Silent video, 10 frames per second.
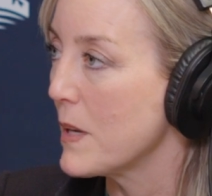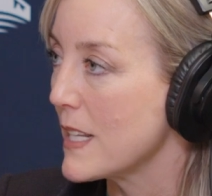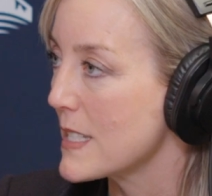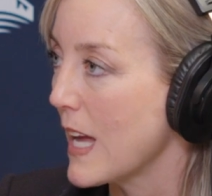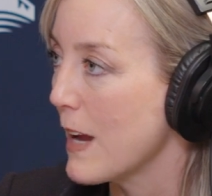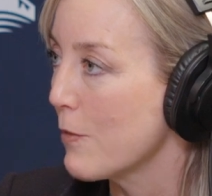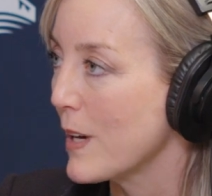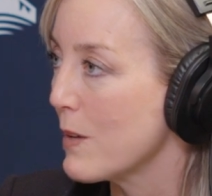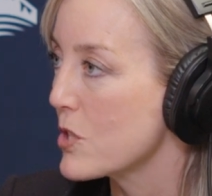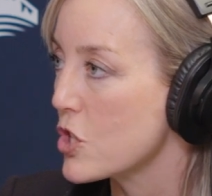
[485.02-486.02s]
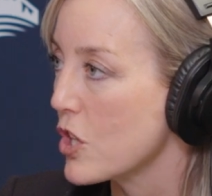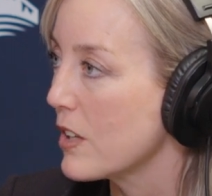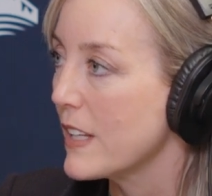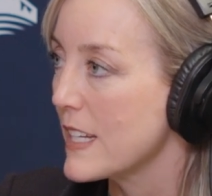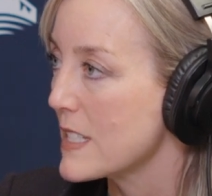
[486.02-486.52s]
in his life. When he was
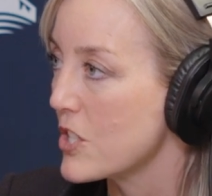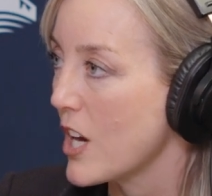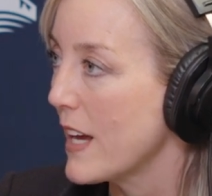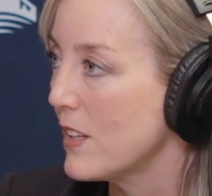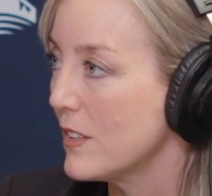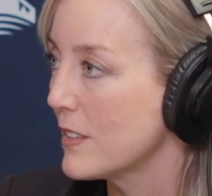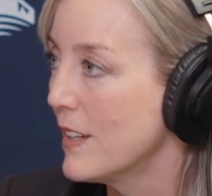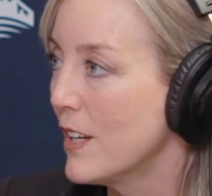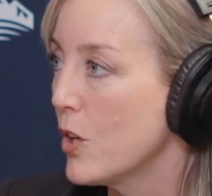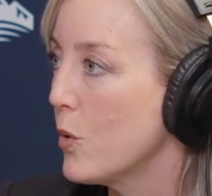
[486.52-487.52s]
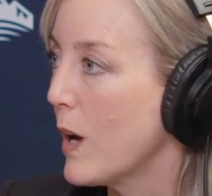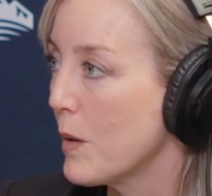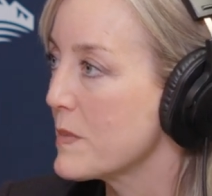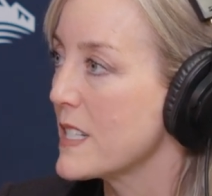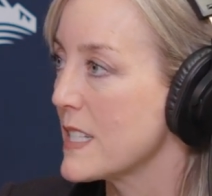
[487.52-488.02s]
struggling as a child, who
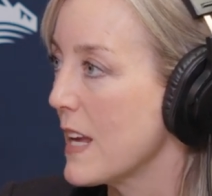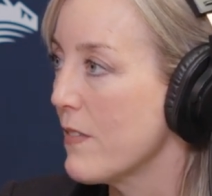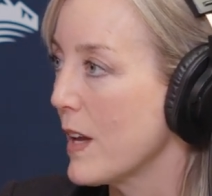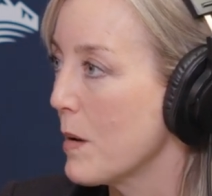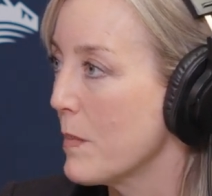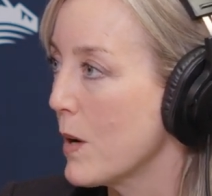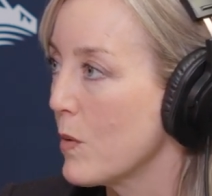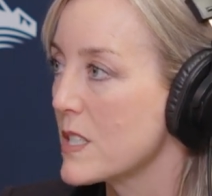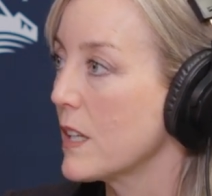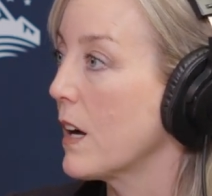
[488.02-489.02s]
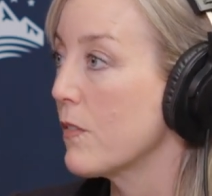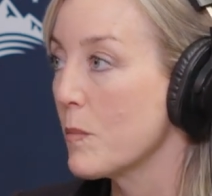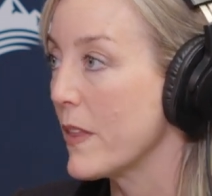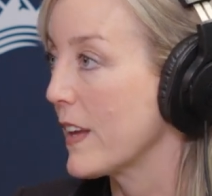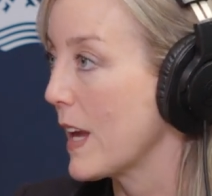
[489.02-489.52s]
helped to save him? It wasn't
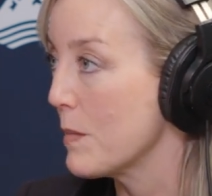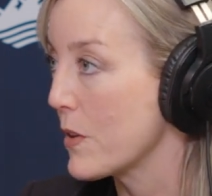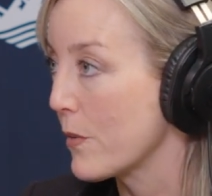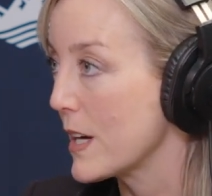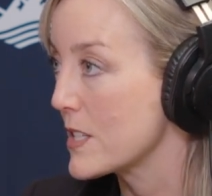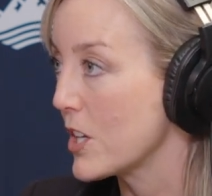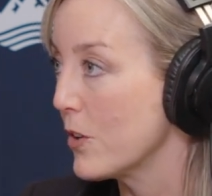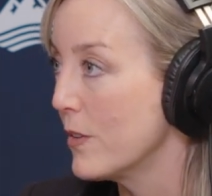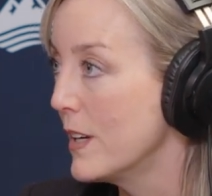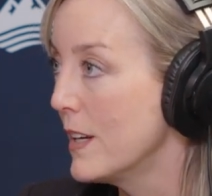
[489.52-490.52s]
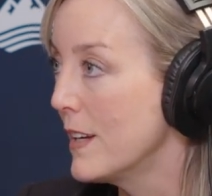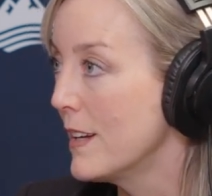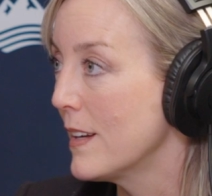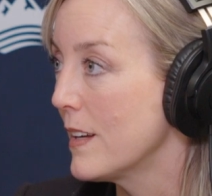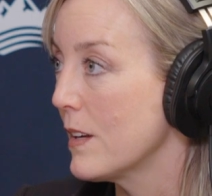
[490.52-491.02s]
government that came to the rescue.
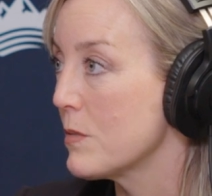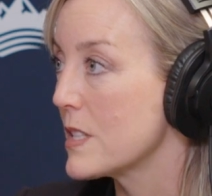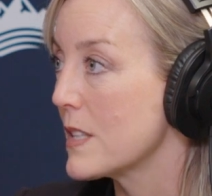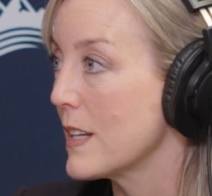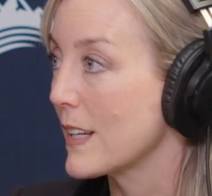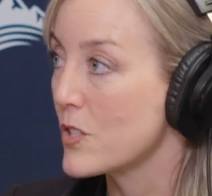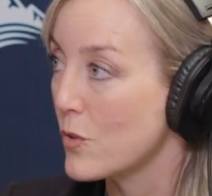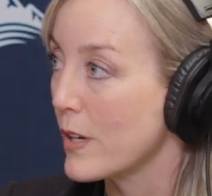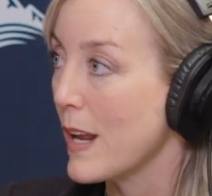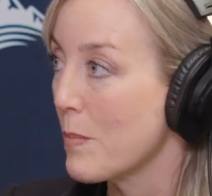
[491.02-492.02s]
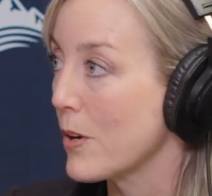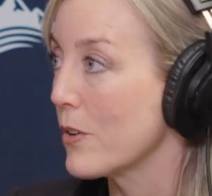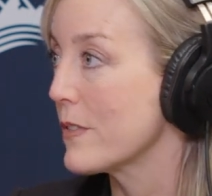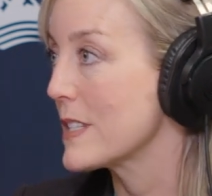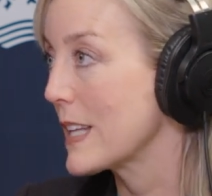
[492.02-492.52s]
It was the next door neighbor
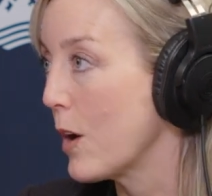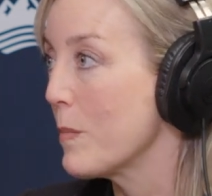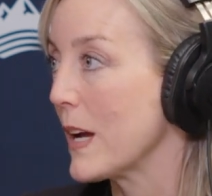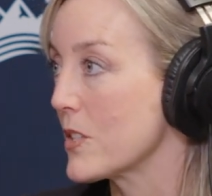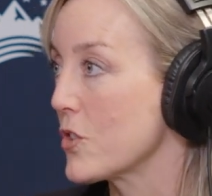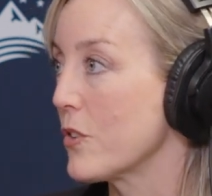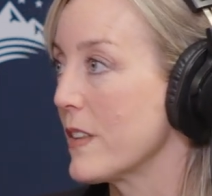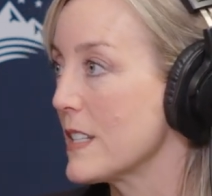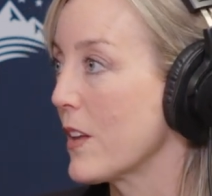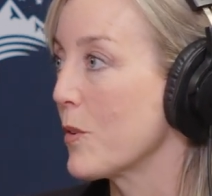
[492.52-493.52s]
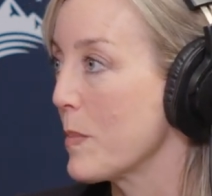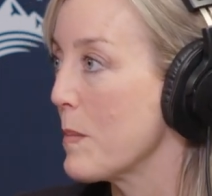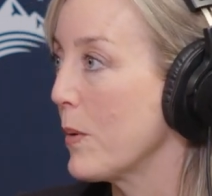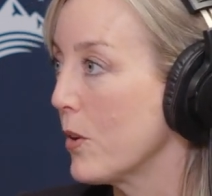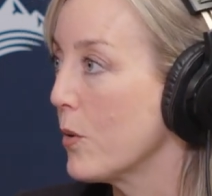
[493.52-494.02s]
or the scoutmaster or these other
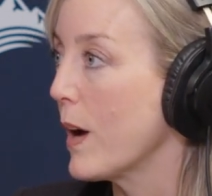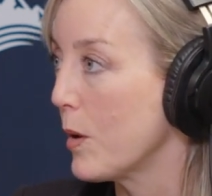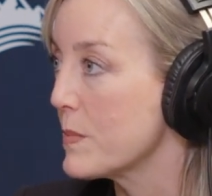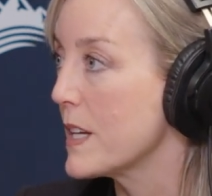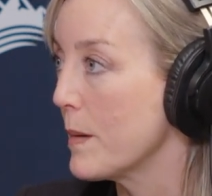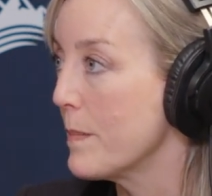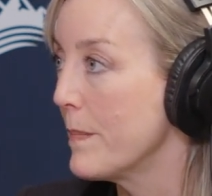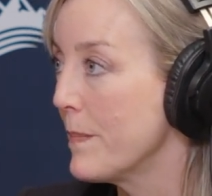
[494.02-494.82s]
people who helped him.